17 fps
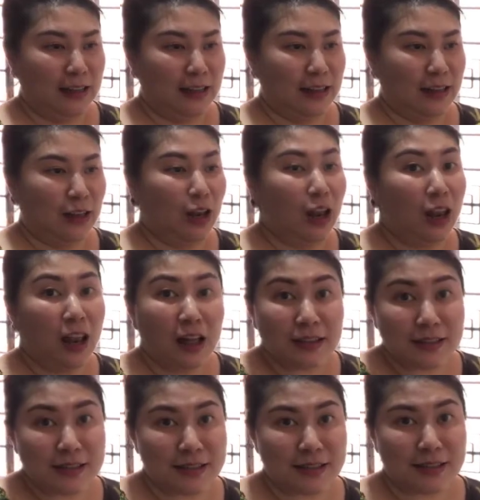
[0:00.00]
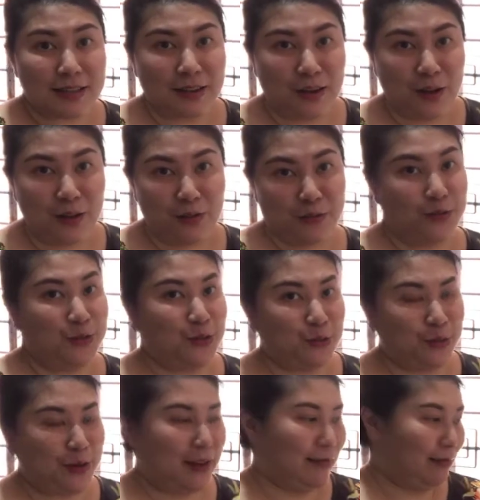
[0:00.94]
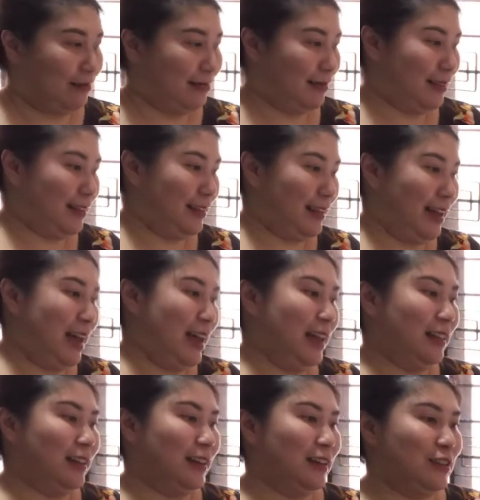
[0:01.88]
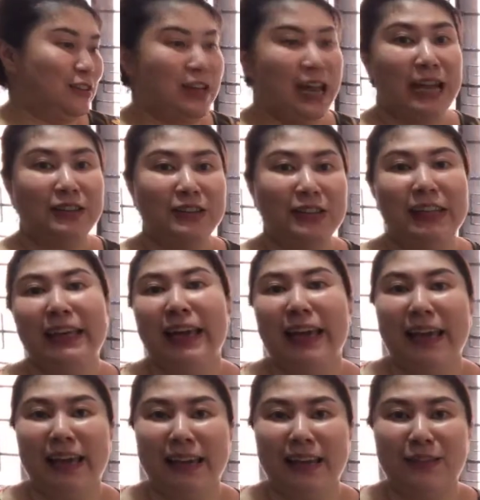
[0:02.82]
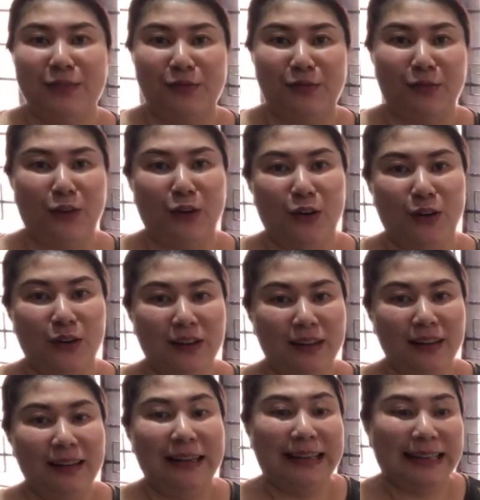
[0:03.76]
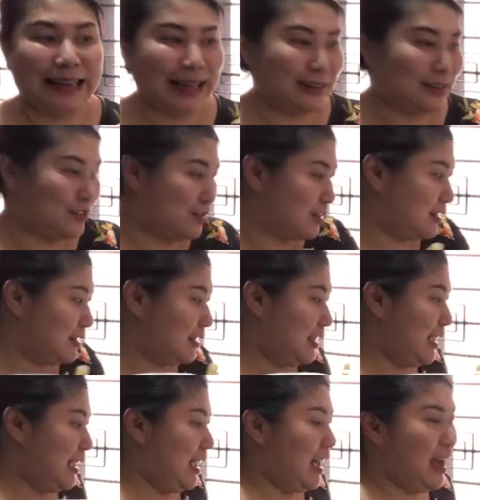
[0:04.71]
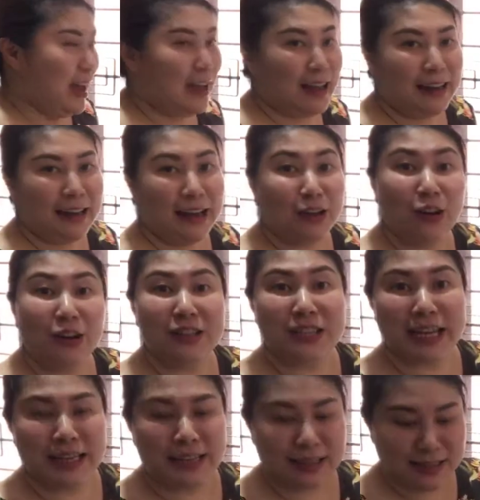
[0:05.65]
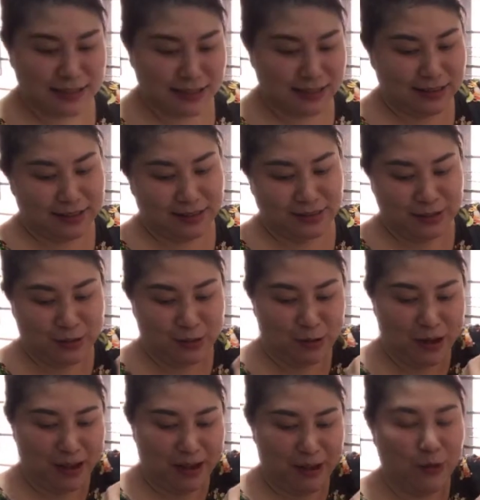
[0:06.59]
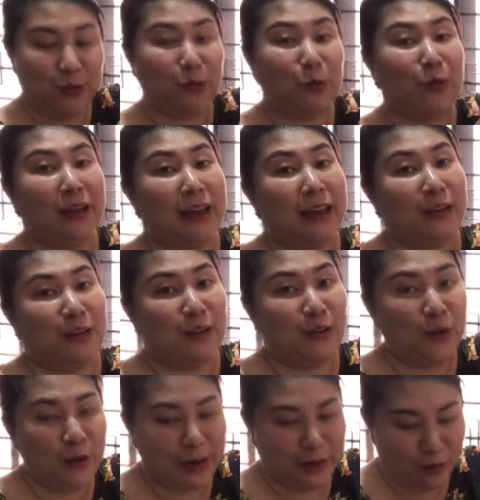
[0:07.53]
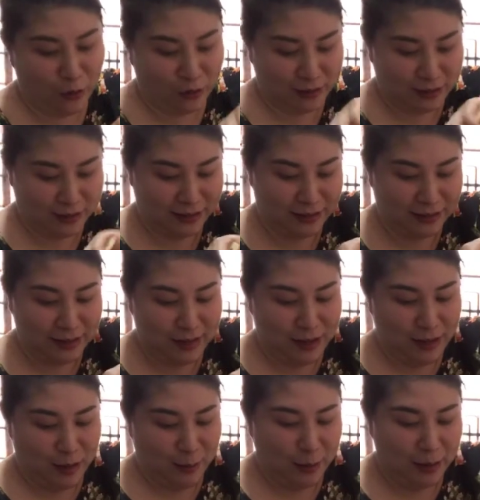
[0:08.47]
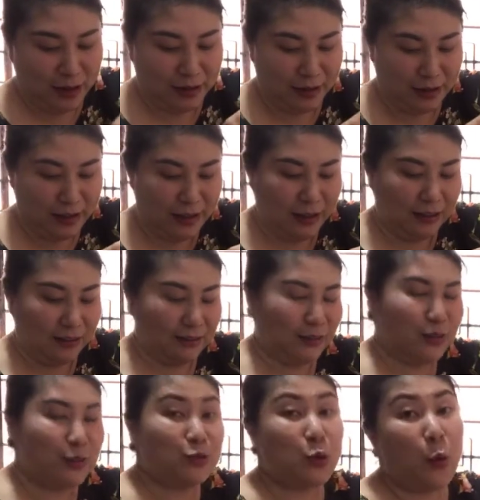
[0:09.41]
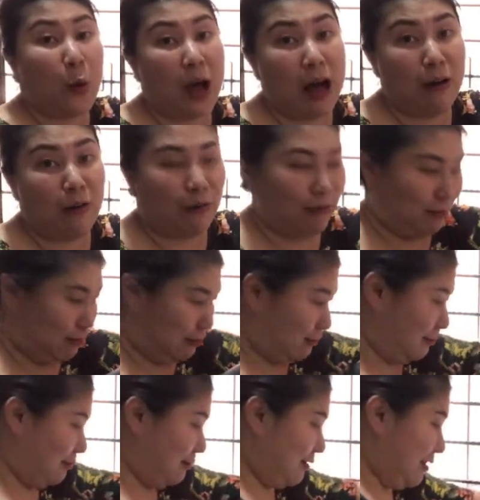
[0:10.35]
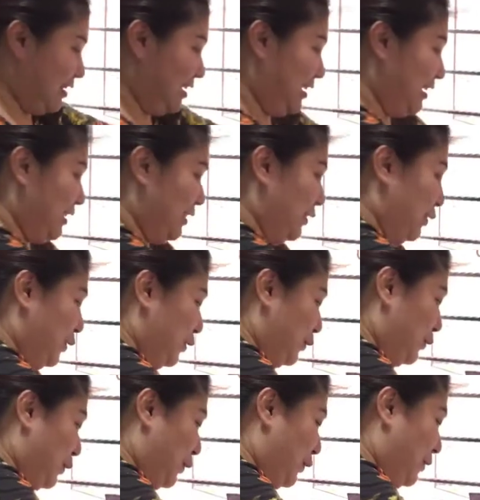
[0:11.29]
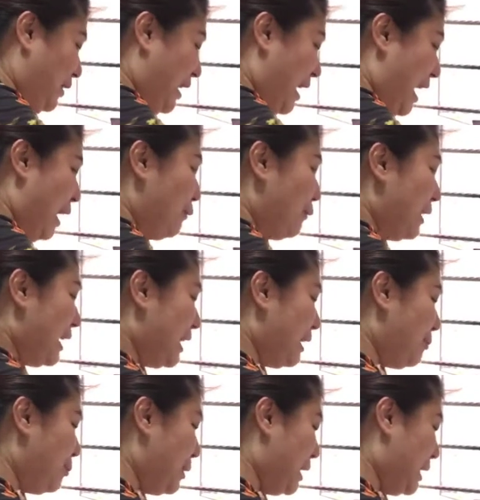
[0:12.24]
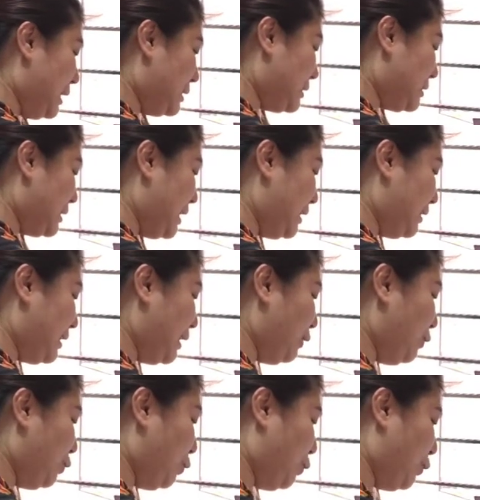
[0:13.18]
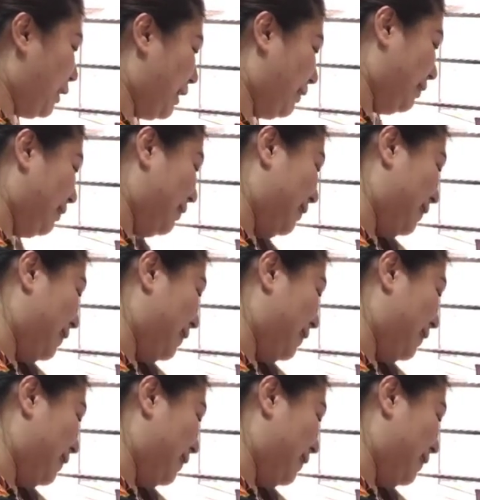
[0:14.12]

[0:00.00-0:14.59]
lots of durian and she actually ate it for lunch and I got jealous, so I also go and order, but sold out. So I really miss eating durian.